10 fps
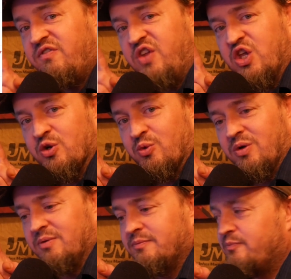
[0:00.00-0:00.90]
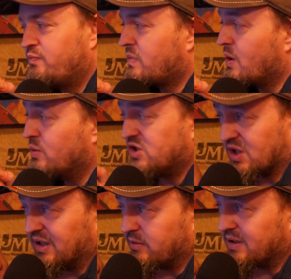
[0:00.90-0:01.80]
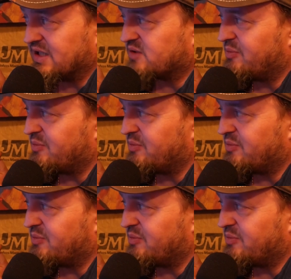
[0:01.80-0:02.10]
view which clearly is